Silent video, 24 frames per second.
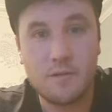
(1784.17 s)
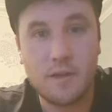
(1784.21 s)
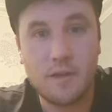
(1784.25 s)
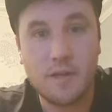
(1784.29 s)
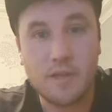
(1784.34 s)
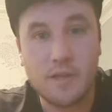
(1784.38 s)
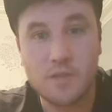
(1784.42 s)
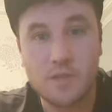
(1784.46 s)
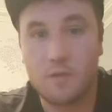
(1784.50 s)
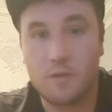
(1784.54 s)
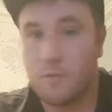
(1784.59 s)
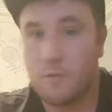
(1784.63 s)

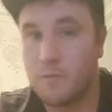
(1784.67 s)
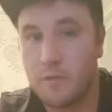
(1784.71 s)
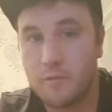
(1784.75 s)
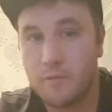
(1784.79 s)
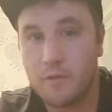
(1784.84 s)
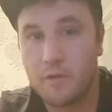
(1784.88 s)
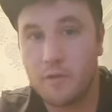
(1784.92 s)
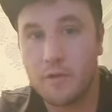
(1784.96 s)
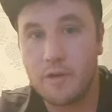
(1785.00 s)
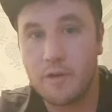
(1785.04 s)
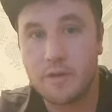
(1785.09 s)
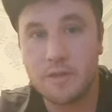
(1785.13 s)
software
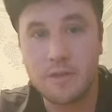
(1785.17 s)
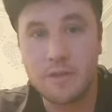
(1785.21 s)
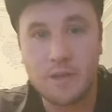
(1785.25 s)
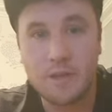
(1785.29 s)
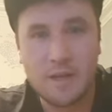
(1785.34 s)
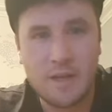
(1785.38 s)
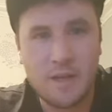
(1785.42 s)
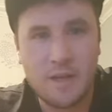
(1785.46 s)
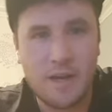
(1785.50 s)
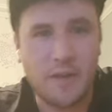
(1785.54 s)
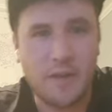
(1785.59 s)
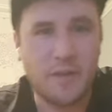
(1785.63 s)
for it.
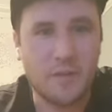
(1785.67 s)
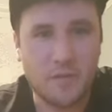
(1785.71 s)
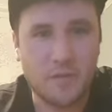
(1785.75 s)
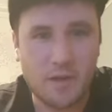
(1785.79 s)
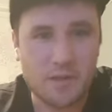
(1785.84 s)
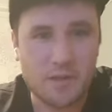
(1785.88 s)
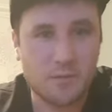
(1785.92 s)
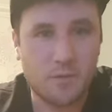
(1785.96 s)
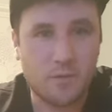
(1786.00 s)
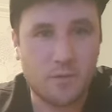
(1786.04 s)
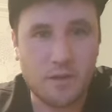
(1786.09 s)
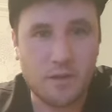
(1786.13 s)
I think
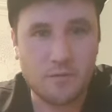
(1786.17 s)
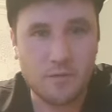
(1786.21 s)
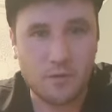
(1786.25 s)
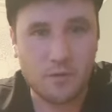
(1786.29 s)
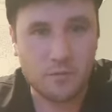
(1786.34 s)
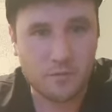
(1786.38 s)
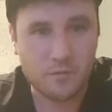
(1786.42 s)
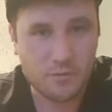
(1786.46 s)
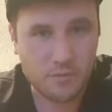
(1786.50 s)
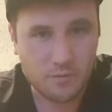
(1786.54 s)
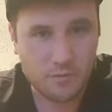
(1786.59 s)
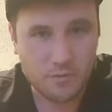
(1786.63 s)
that's why I've
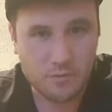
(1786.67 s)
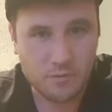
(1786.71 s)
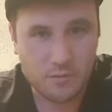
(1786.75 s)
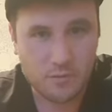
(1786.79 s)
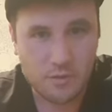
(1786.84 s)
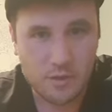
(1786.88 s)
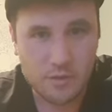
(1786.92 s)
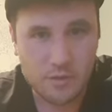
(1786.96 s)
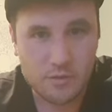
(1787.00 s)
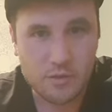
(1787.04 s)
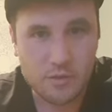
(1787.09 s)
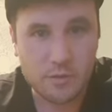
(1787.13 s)
got the
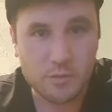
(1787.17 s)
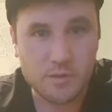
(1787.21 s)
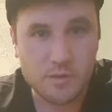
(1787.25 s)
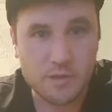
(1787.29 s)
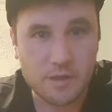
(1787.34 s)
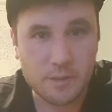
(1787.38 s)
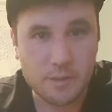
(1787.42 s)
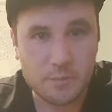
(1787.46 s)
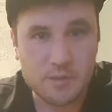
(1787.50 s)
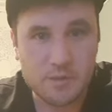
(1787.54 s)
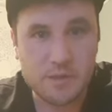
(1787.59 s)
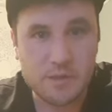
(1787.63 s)
juicy
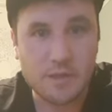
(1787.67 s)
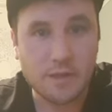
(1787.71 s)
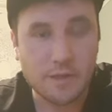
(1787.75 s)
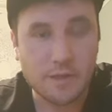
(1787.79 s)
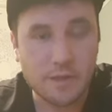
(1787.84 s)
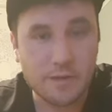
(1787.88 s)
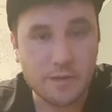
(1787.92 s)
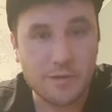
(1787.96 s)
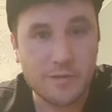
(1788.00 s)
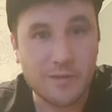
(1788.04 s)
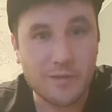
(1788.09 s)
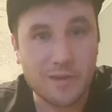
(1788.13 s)
lips
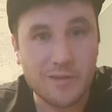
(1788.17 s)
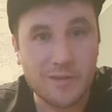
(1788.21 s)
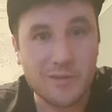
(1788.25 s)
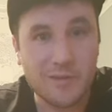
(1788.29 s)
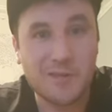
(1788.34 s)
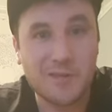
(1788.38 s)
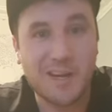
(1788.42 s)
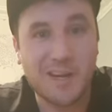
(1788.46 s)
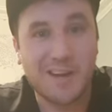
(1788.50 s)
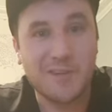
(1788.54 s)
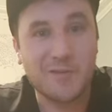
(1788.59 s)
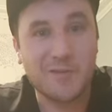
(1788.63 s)
Tina in the
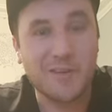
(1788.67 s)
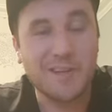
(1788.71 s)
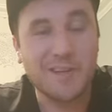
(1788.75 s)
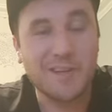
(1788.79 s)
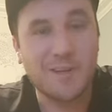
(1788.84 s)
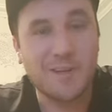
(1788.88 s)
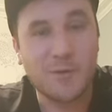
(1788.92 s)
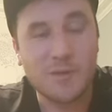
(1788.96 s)
chat right now,